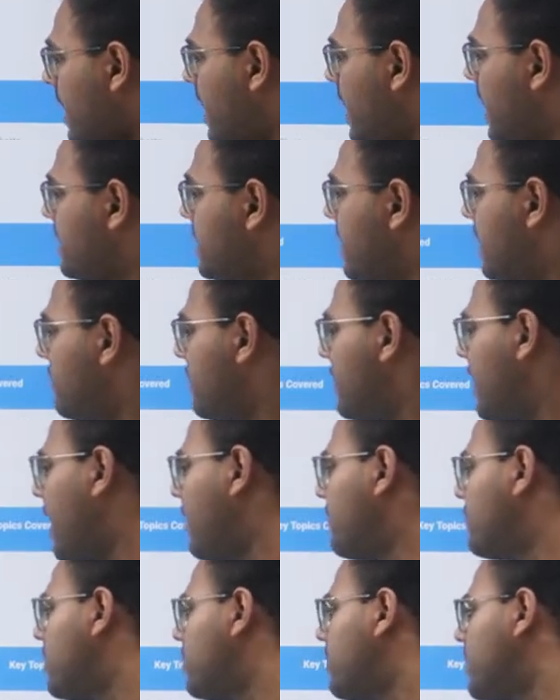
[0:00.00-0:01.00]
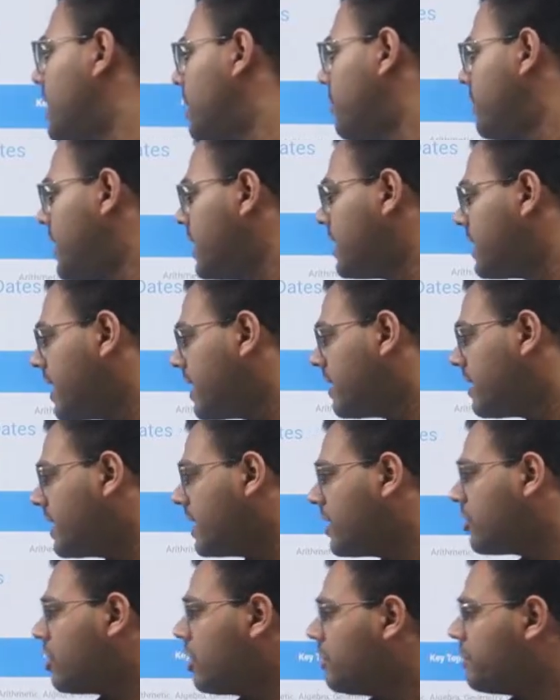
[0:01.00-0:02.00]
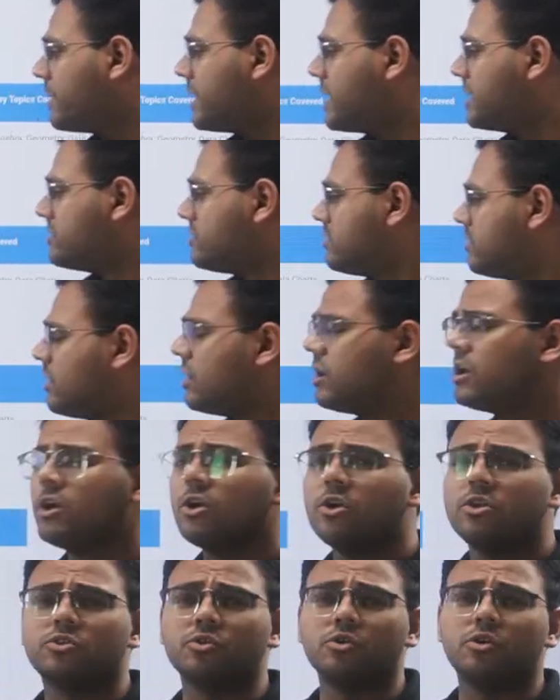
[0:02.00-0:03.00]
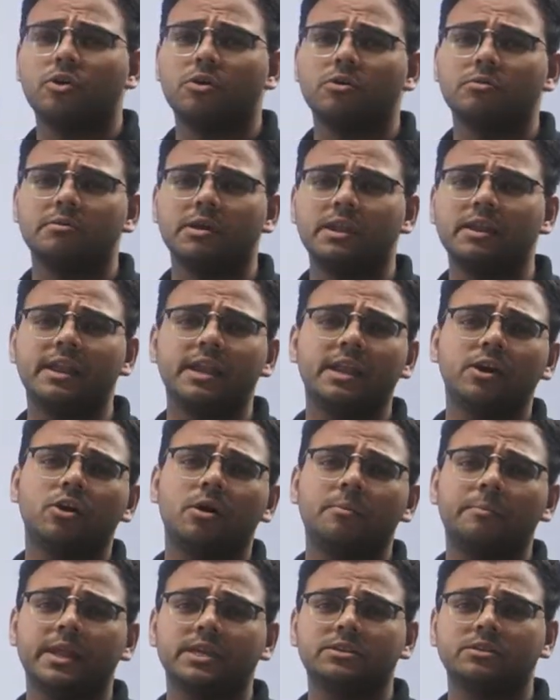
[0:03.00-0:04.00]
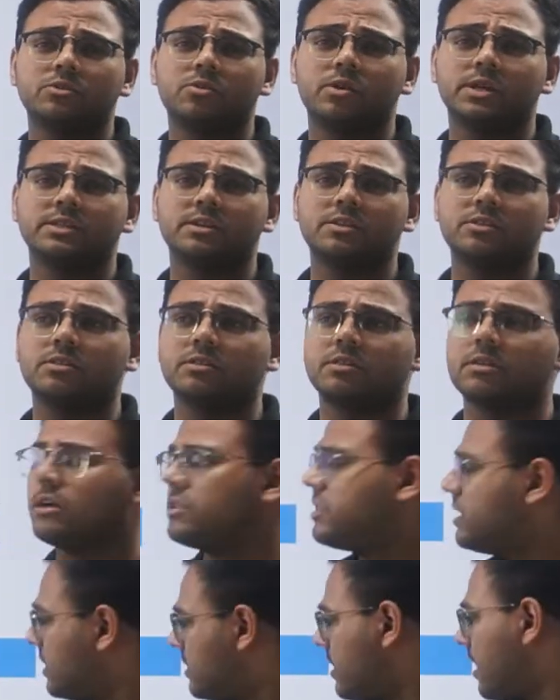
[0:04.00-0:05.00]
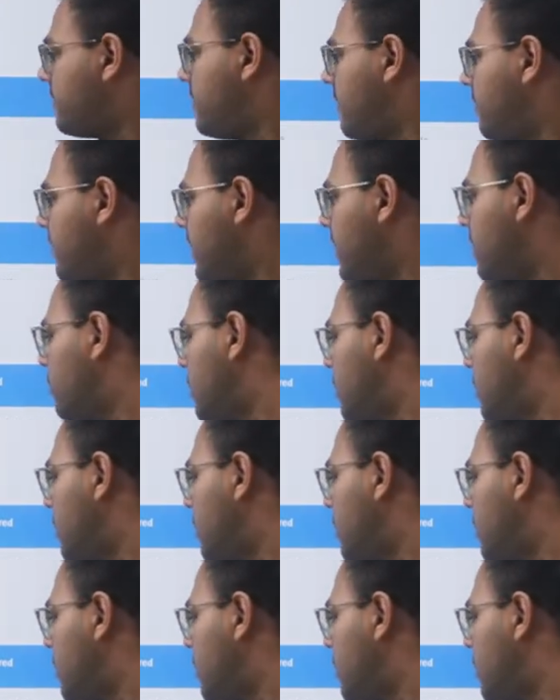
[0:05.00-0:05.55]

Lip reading: And then we have verbal ability and reading comprehension. So in reading comprehension questions, these are 15